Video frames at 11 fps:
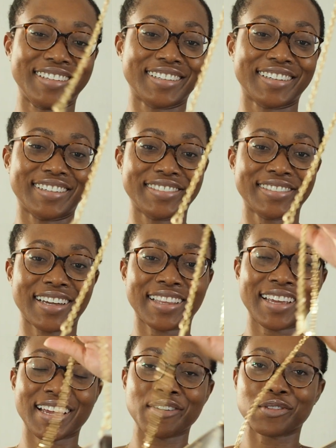you know I
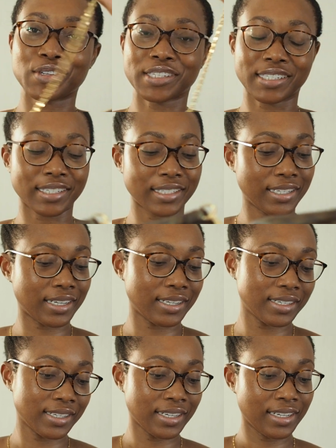like versatility
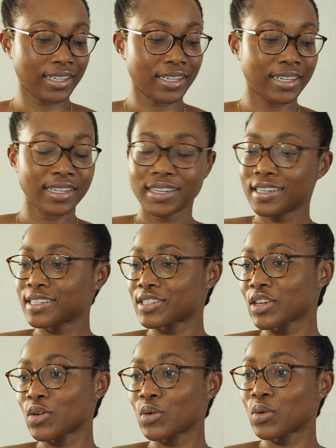
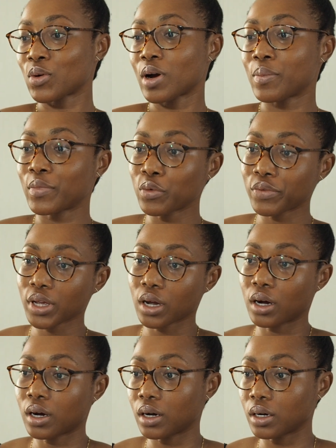so moving
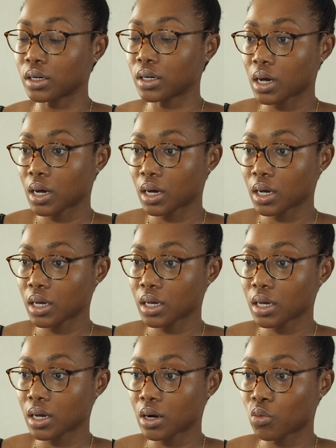on,
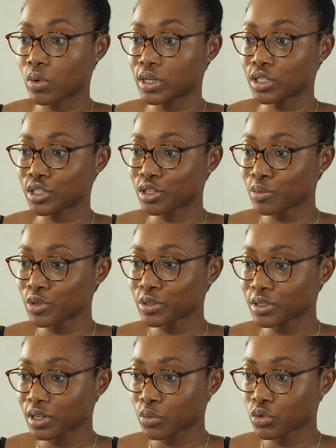I went to the
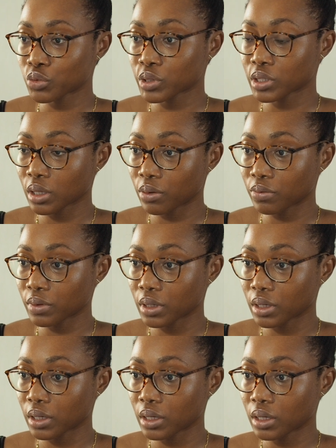museum, which was
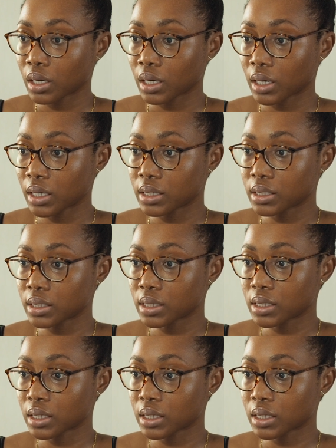lovely, and